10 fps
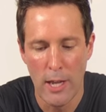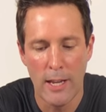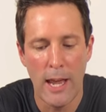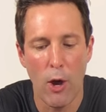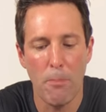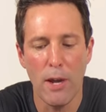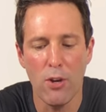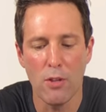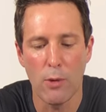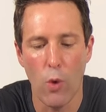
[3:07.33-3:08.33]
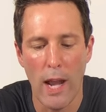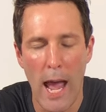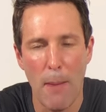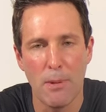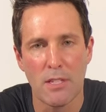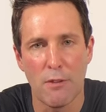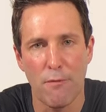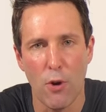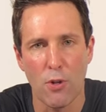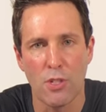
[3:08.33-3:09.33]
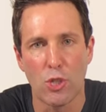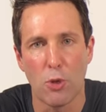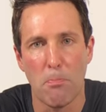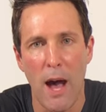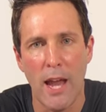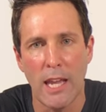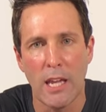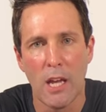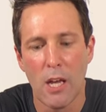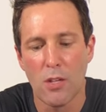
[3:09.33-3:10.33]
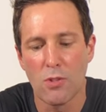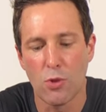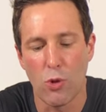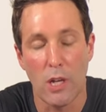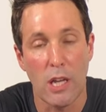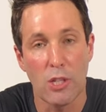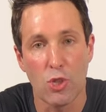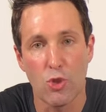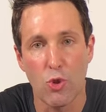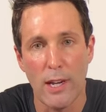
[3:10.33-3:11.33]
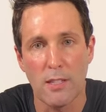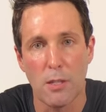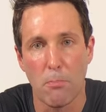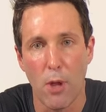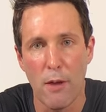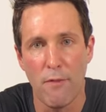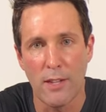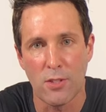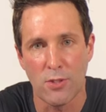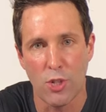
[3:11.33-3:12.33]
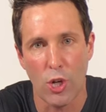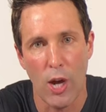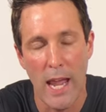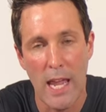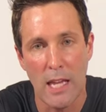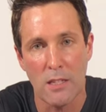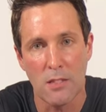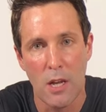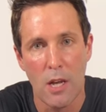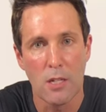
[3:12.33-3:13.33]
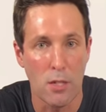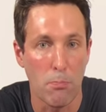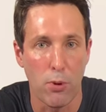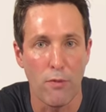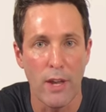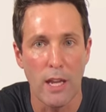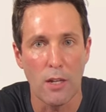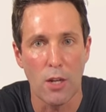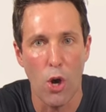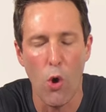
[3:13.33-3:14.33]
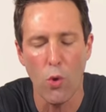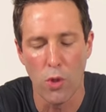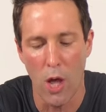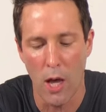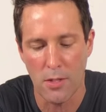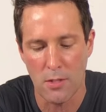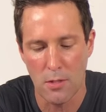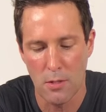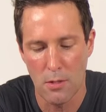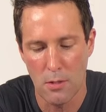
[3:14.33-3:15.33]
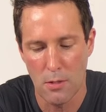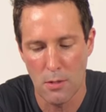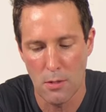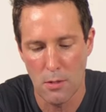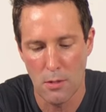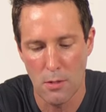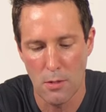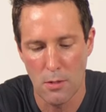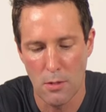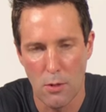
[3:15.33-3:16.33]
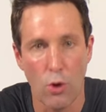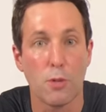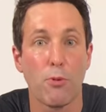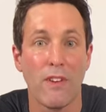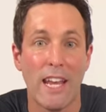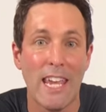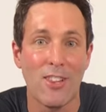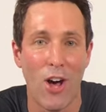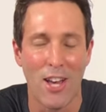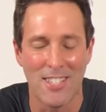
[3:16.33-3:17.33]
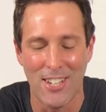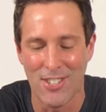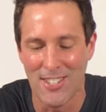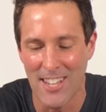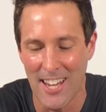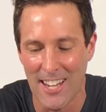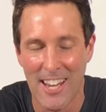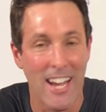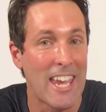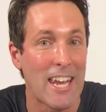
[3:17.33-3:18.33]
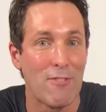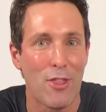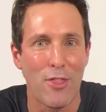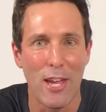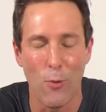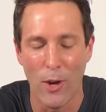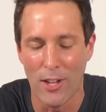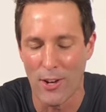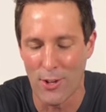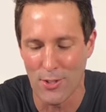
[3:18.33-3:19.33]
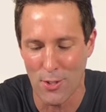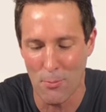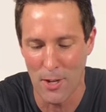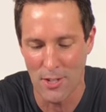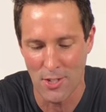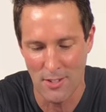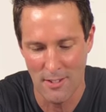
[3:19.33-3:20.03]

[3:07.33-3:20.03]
Now apparently what happens at first is your body sort of constricts the blood vessels to your hands to prevent cold loss. Or to prevent heat loss, I should say. Can't even think well, it hurts so much.